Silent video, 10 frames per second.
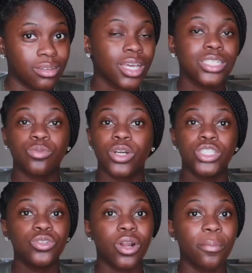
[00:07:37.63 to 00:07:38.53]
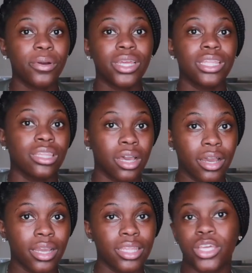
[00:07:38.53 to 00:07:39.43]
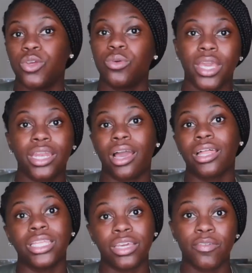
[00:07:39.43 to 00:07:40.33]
because once you are put in line, like, you cannot leave.